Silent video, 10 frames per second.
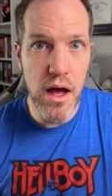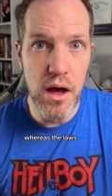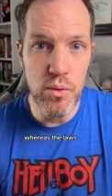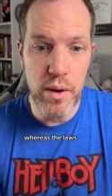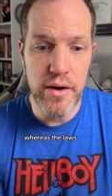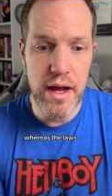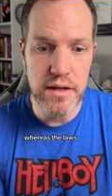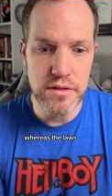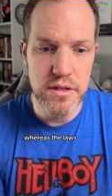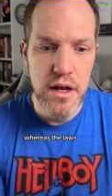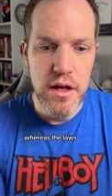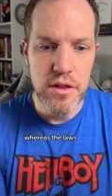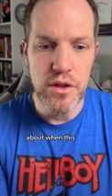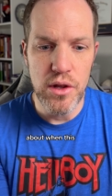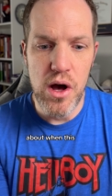Uh, whereas
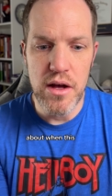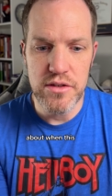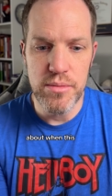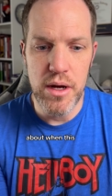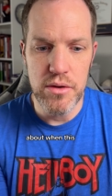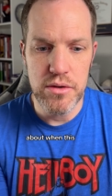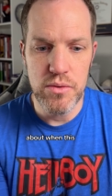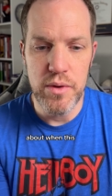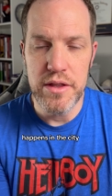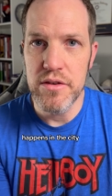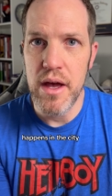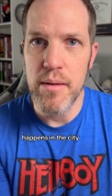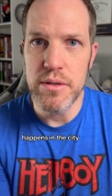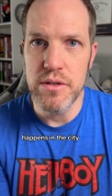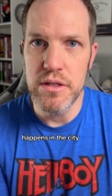the laws about when this
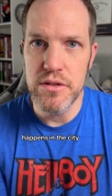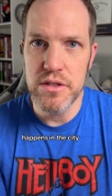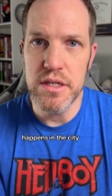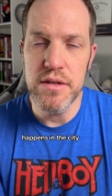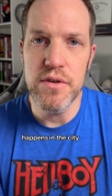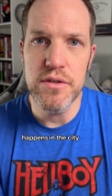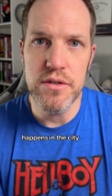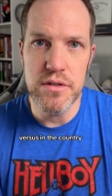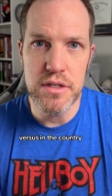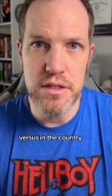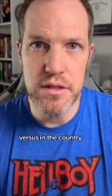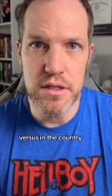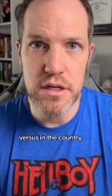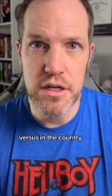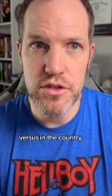happens in the city versus in
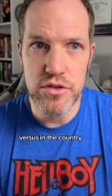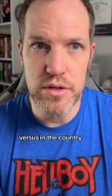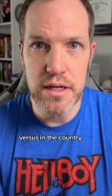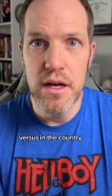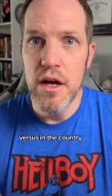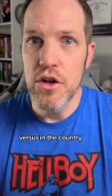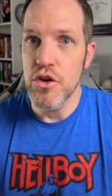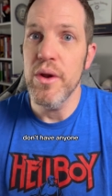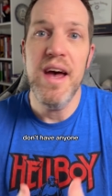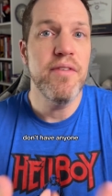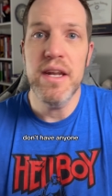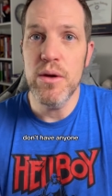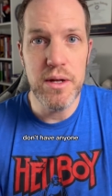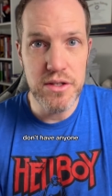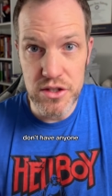the country don't have
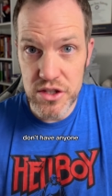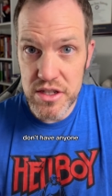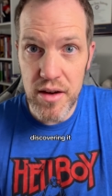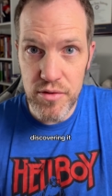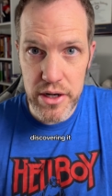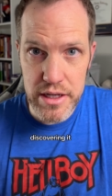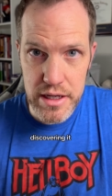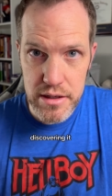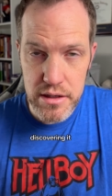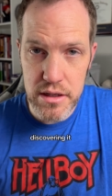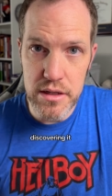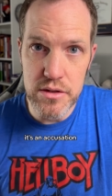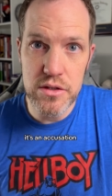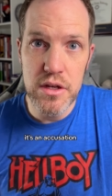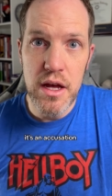anyone discovering it.
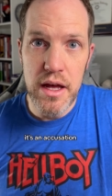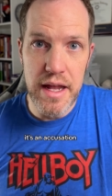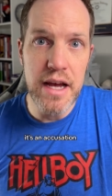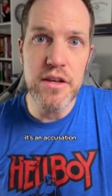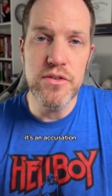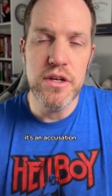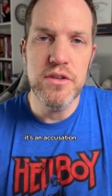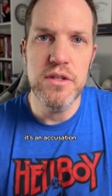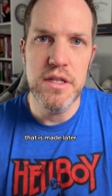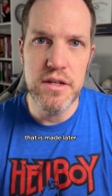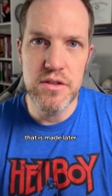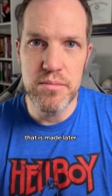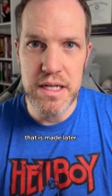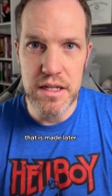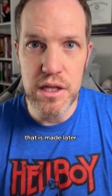It's an accusation that
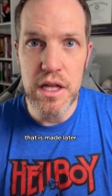is made